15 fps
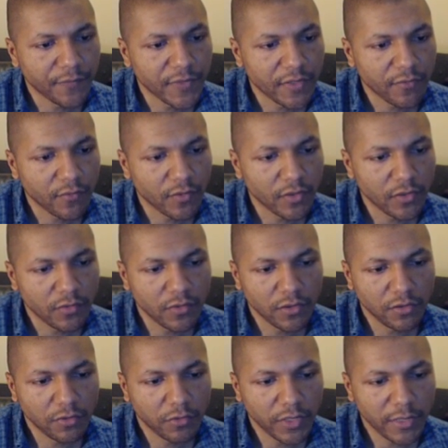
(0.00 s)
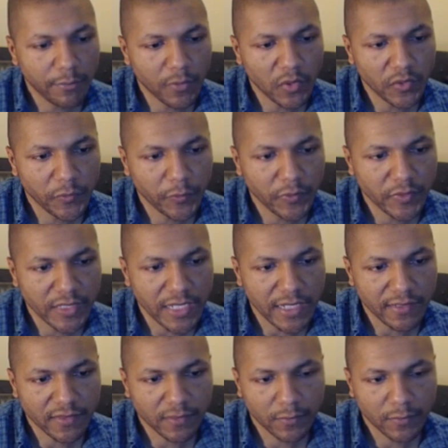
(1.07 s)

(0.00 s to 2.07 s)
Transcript: Now, you could create multiple slots.